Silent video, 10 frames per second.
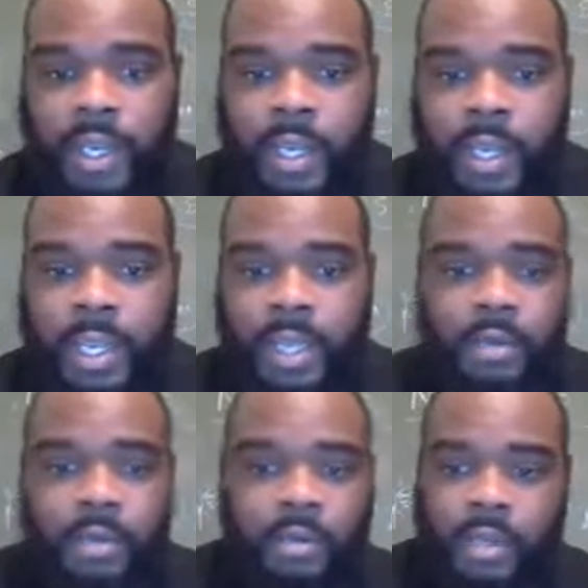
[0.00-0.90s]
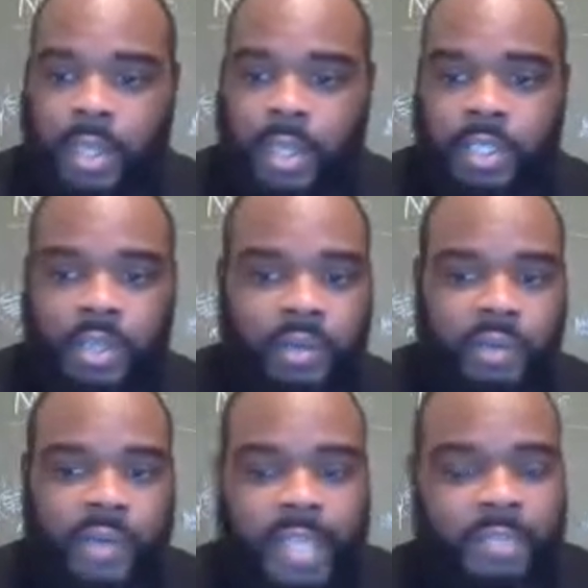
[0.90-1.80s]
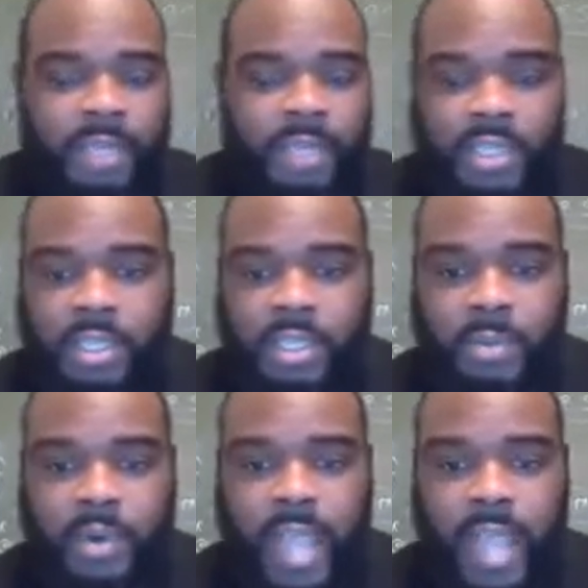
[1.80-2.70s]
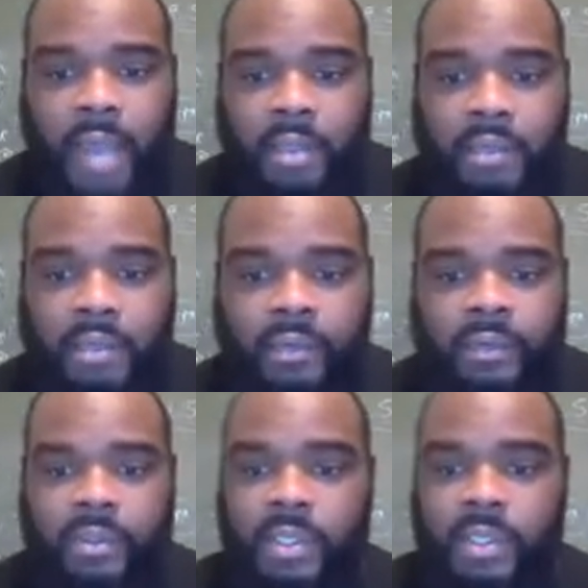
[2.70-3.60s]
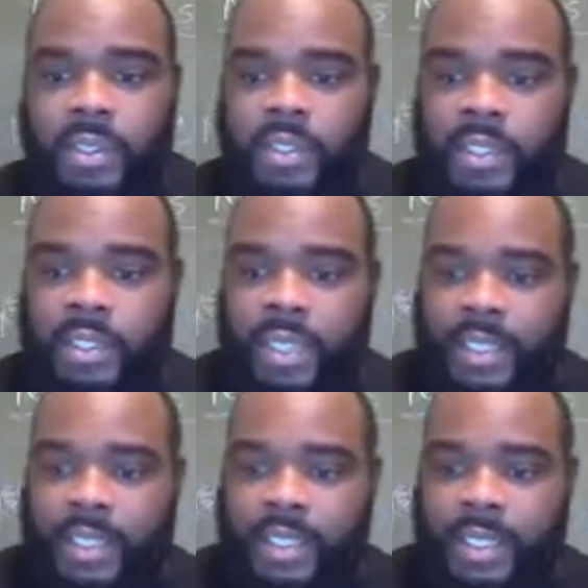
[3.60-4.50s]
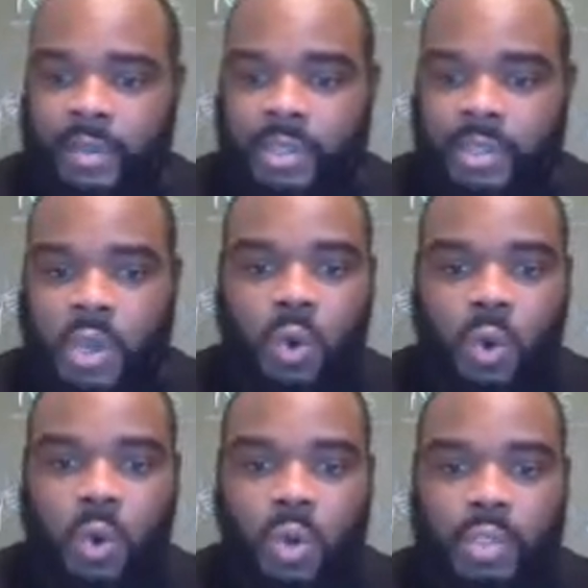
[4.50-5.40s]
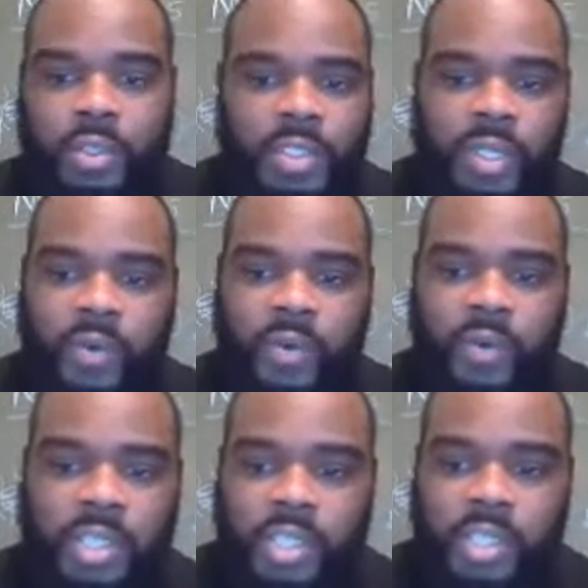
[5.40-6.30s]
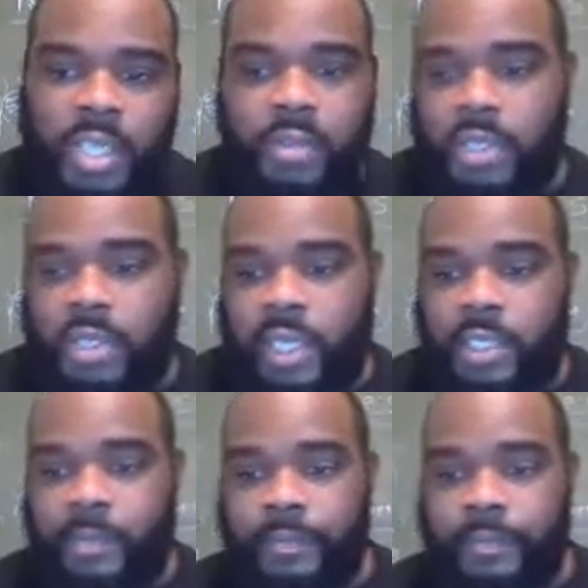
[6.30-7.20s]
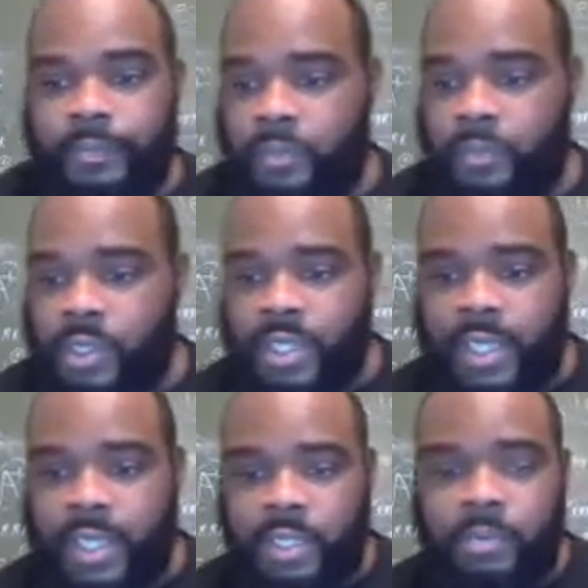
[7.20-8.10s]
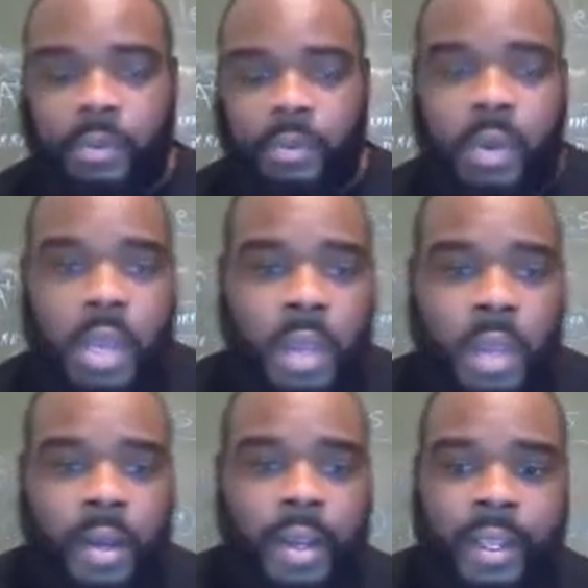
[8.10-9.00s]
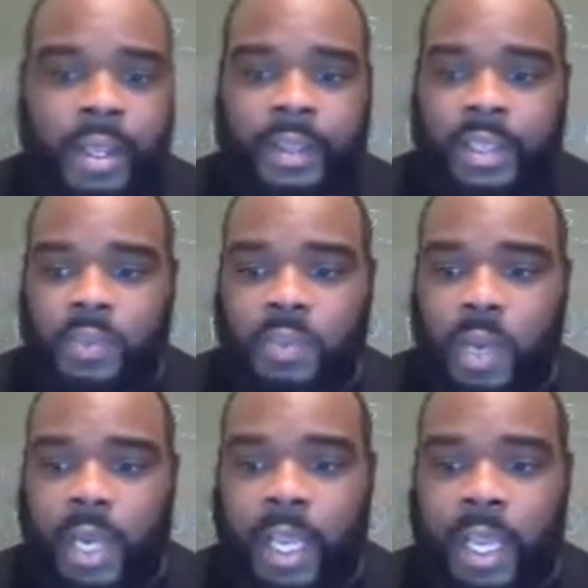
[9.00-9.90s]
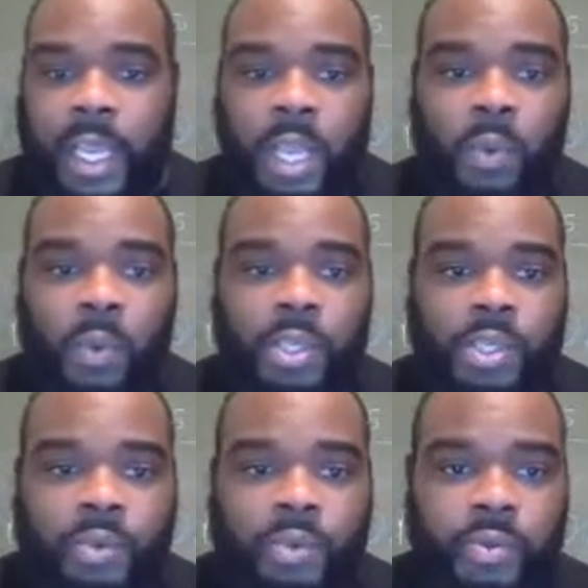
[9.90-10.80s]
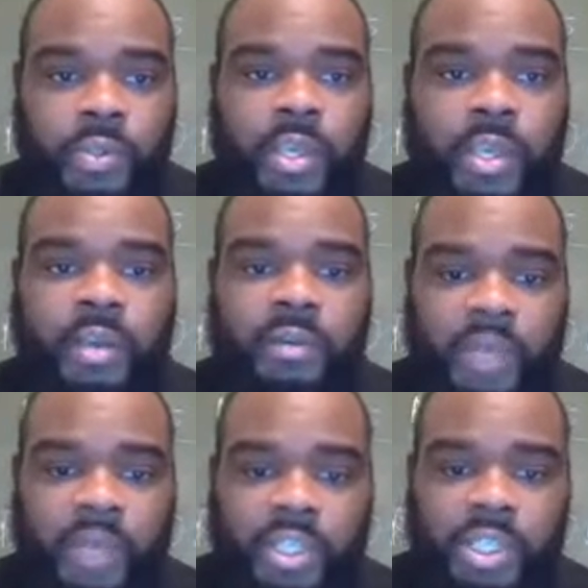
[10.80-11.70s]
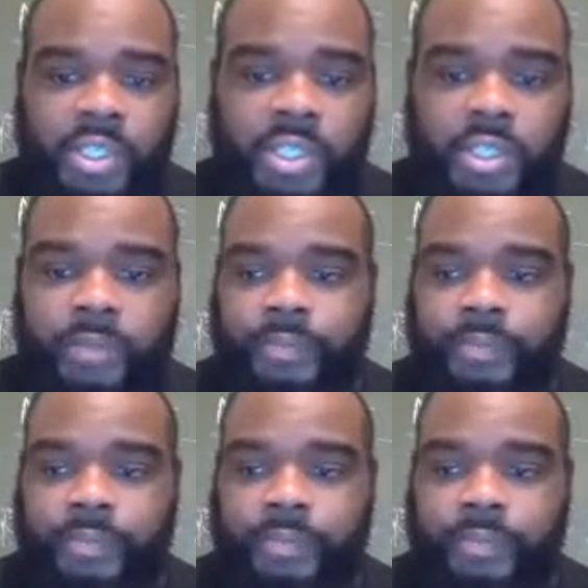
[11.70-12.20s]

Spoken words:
And it's going to find the biggest number out of the selected cells or the cell range that you selected. It's that simple. All right. And that's why we use functions.